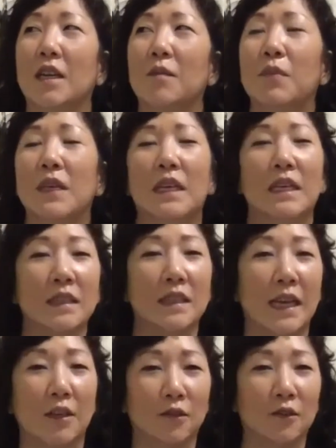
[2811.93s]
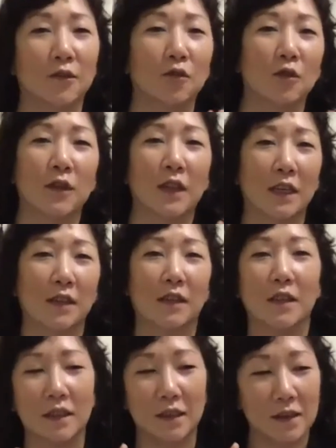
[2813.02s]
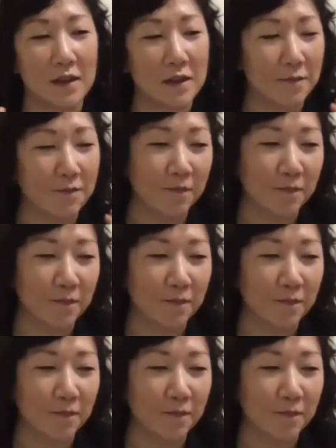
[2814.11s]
big indicators of sort of like the